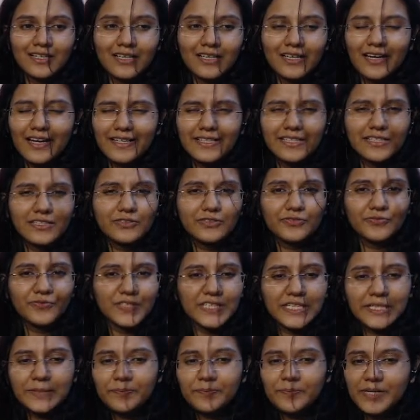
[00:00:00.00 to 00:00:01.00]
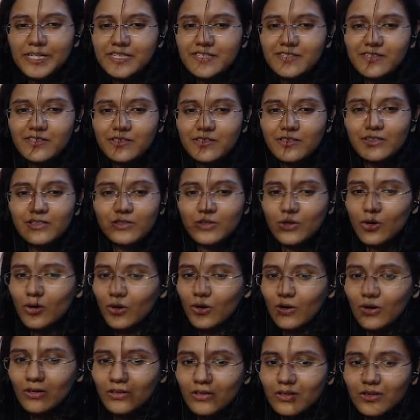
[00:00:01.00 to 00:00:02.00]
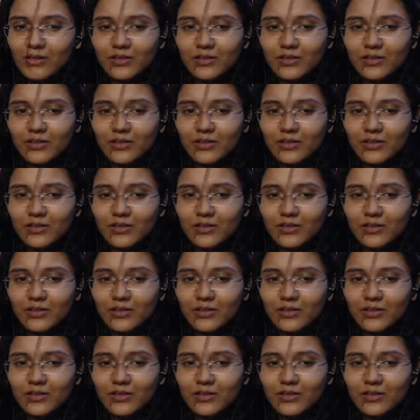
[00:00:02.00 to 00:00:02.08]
Like a flea-pestered dog.